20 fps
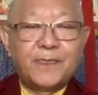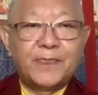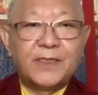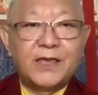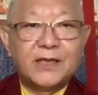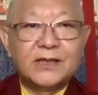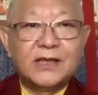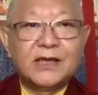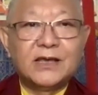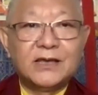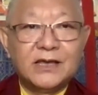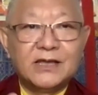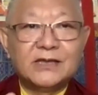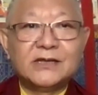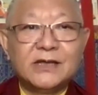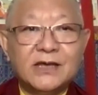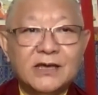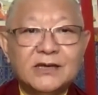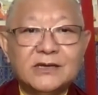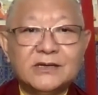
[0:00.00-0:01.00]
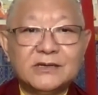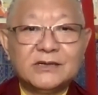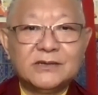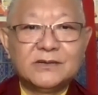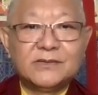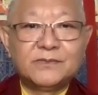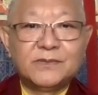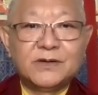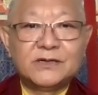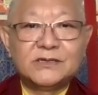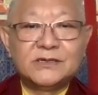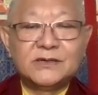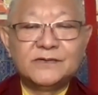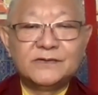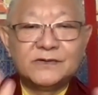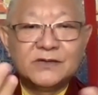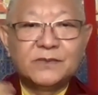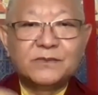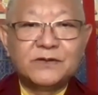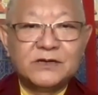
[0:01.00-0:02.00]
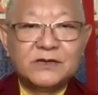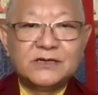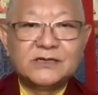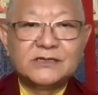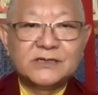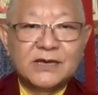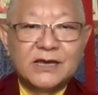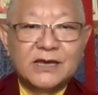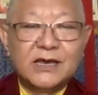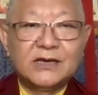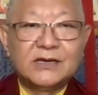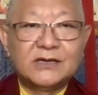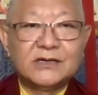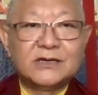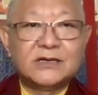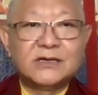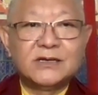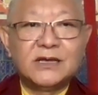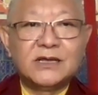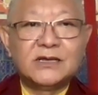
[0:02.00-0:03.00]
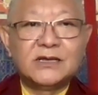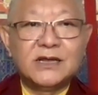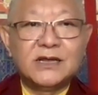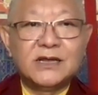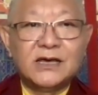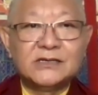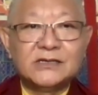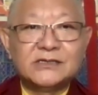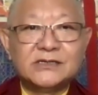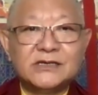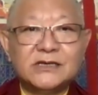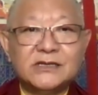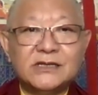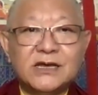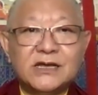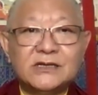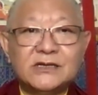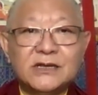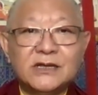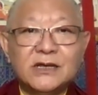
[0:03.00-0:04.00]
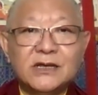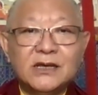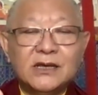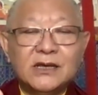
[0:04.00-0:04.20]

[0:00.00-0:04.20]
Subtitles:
Then I get angry. But if somebody is angry and I see that